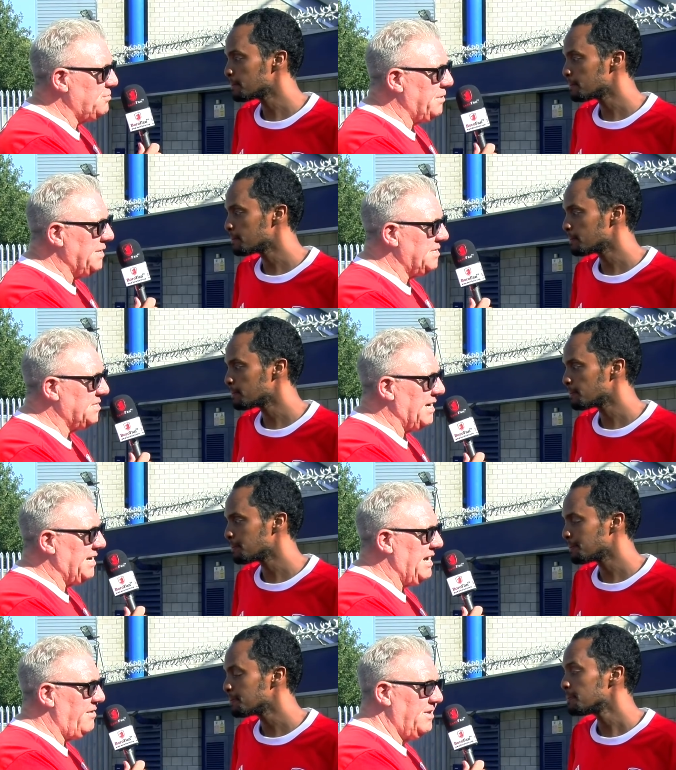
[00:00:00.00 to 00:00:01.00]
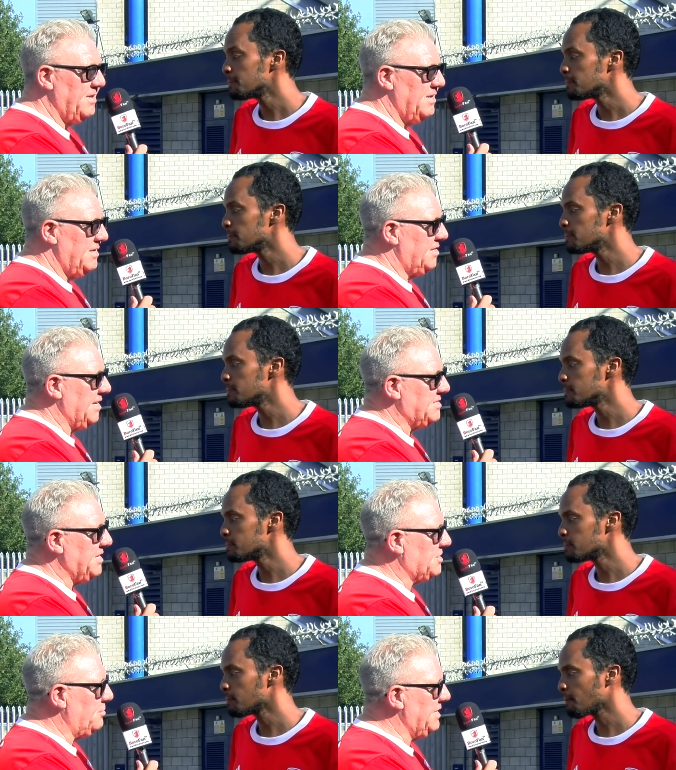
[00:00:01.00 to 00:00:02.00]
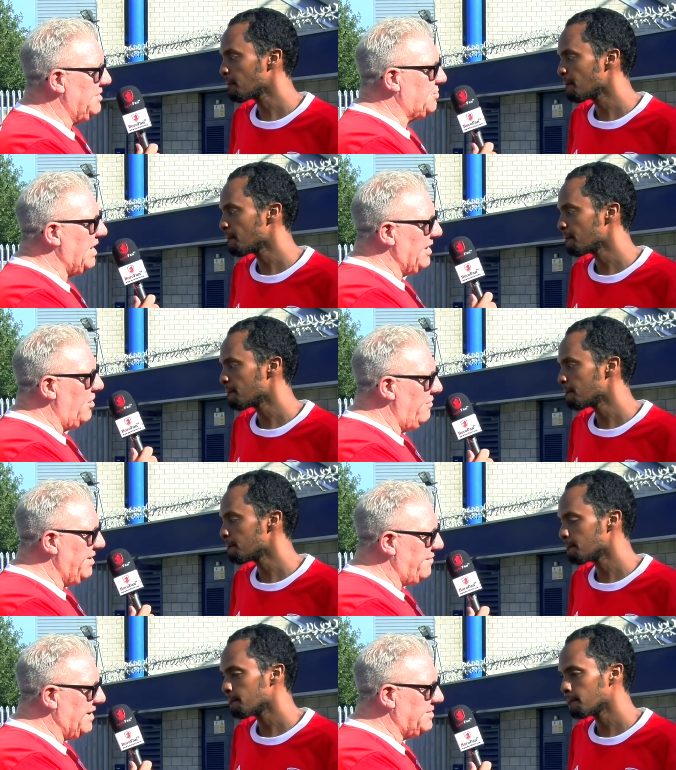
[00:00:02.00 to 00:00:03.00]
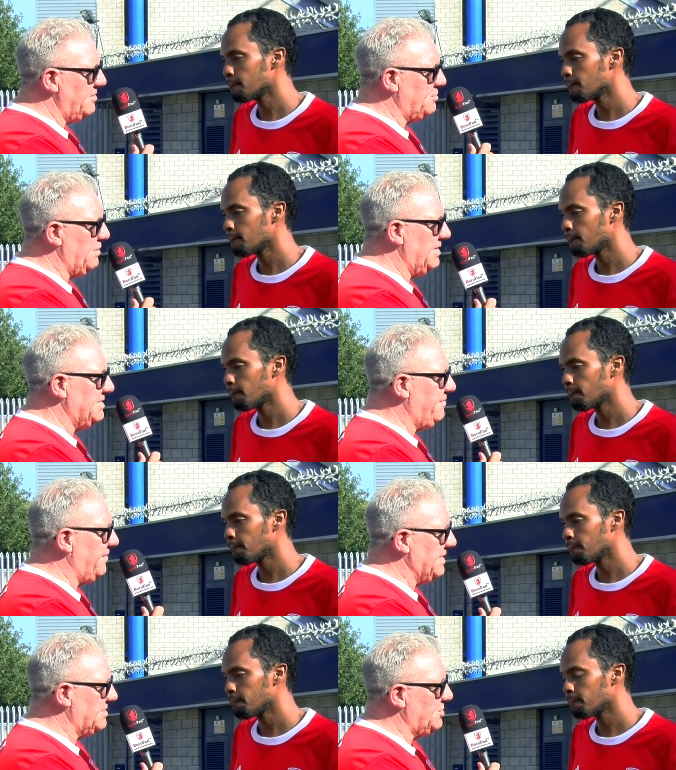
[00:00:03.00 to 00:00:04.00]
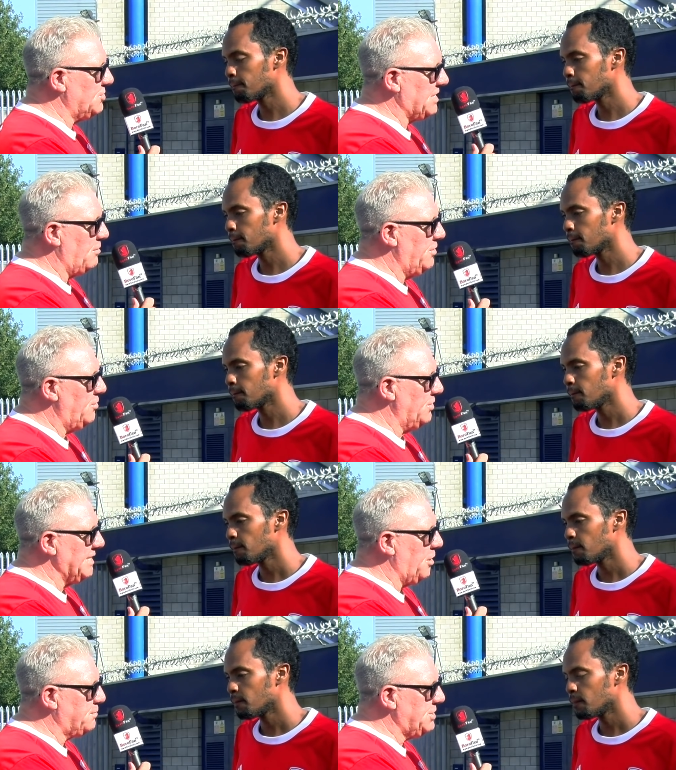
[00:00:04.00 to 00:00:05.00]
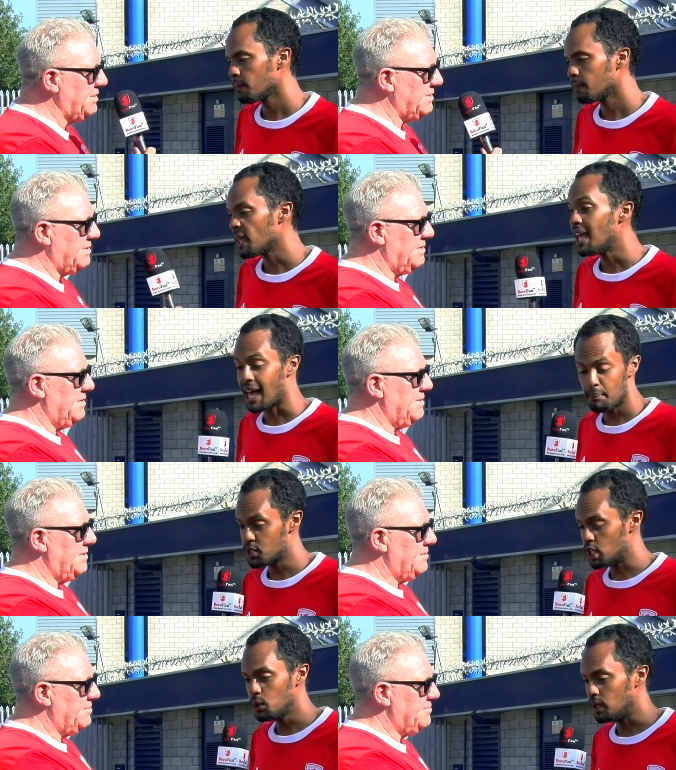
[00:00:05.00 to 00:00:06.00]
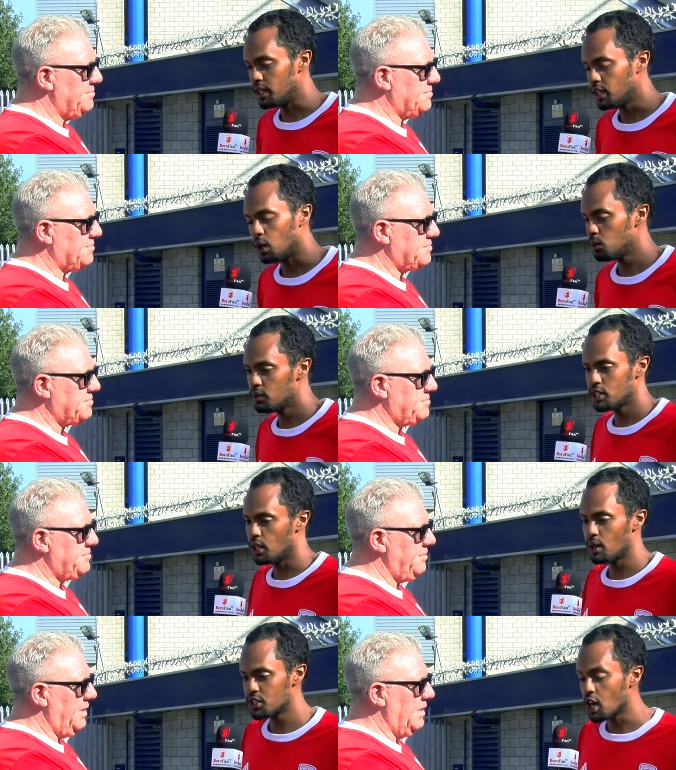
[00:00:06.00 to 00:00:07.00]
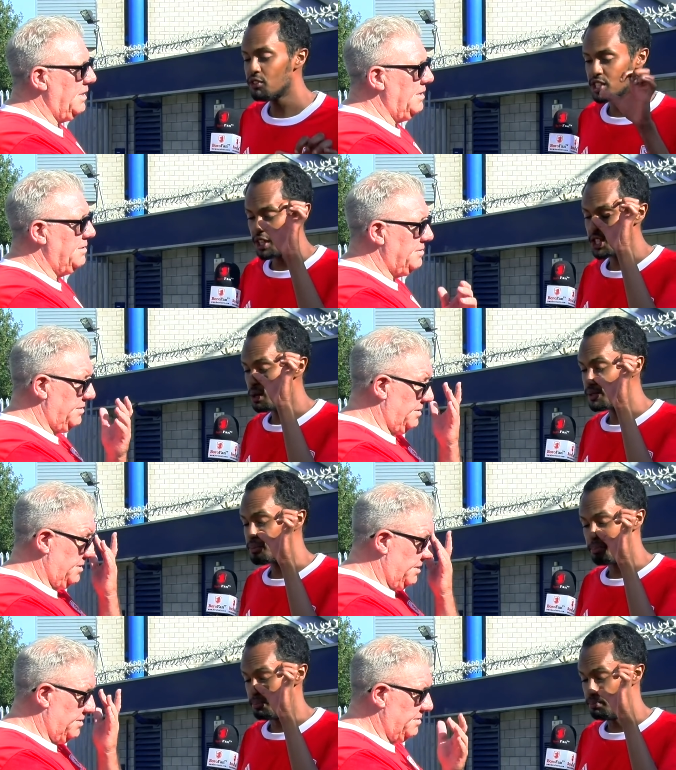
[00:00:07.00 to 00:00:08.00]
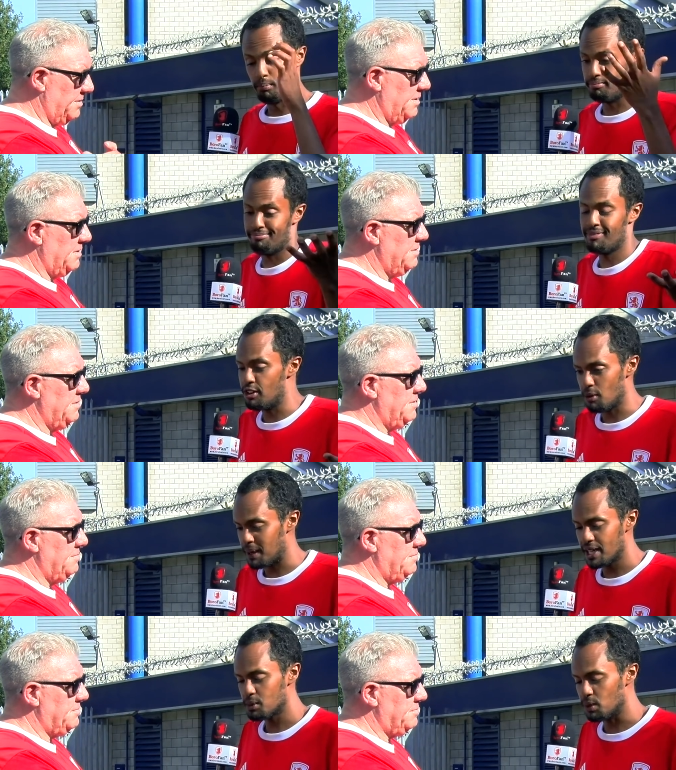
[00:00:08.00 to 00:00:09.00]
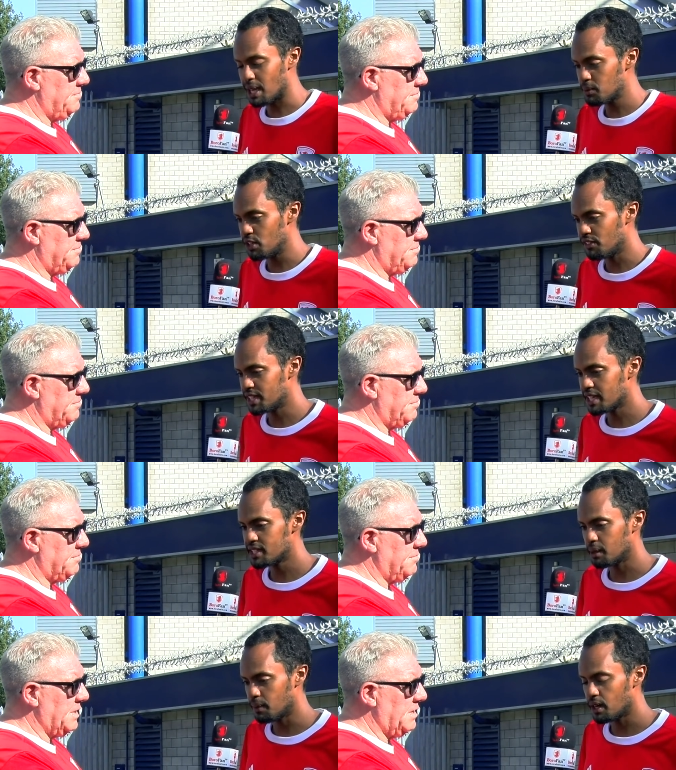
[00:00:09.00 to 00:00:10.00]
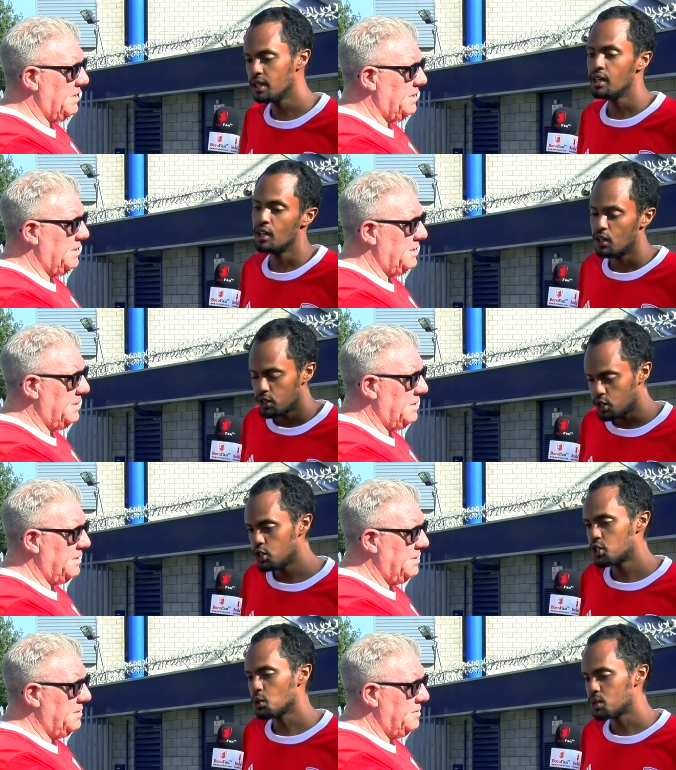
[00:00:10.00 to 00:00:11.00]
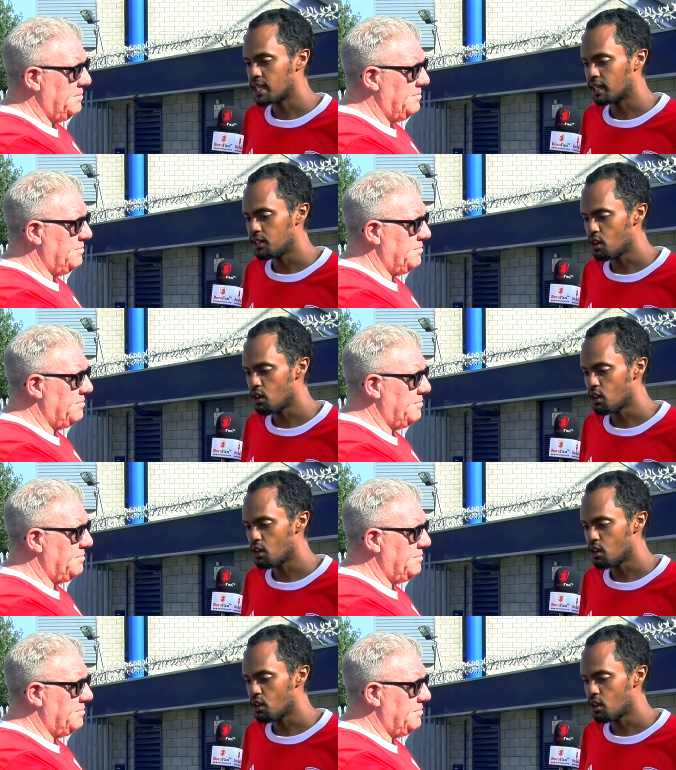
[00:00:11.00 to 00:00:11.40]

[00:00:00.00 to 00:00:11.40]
Speaker 1: we played in the second half? That takes away the Traore factor as well as if he isn't just our only option.
Speaker 2: Absolutely, you know, you know, obviously Adama's irreplaceable, was absolutely fantastic, but you, you, saw second